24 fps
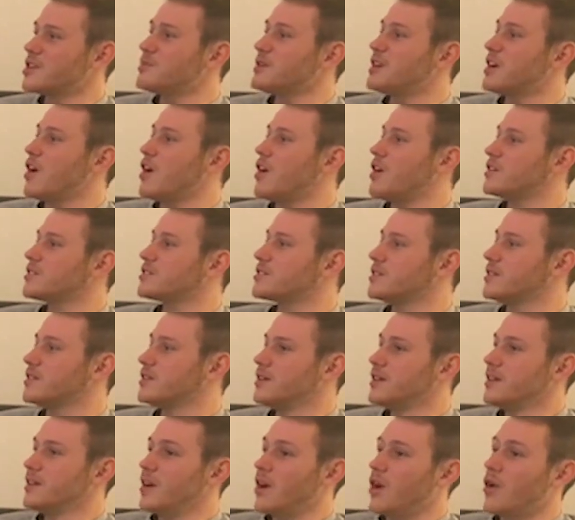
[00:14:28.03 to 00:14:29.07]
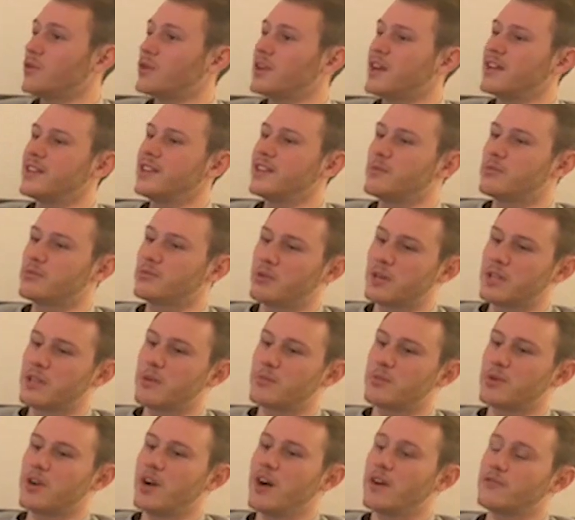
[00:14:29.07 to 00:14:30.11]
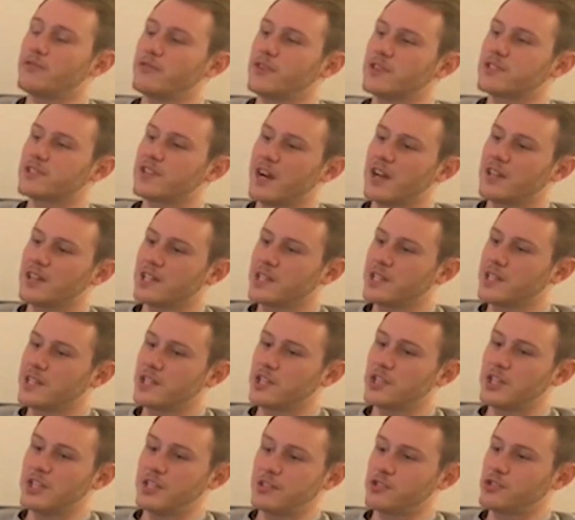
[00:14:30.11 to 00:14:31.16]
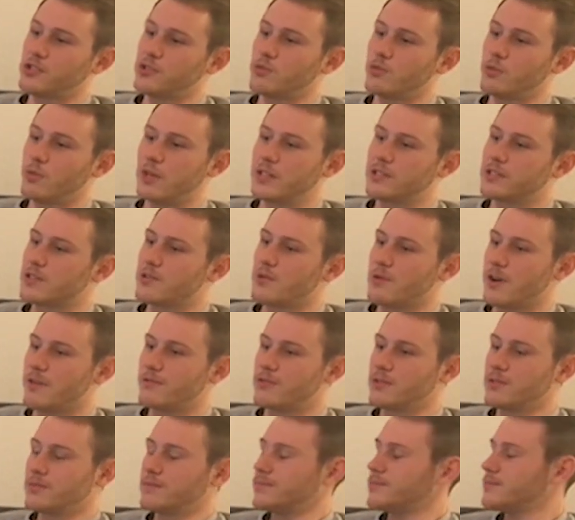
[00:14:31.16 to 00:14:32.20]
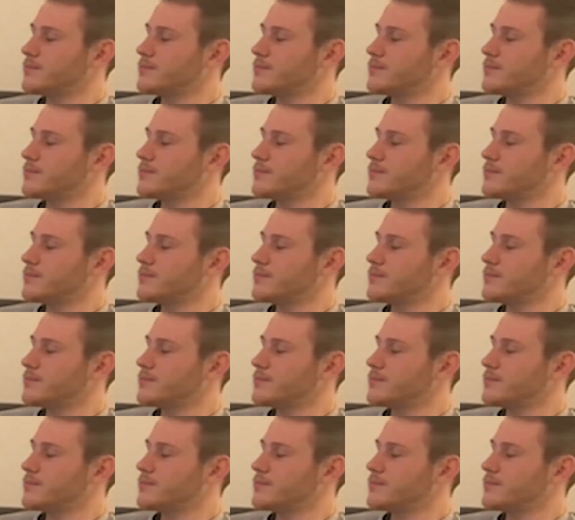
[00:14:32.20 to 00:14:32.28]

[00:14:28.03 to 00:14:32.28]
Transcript: Like, you have to shoot a little bit. Okay, when LeBron first got in the league, could he shoot whatsoever?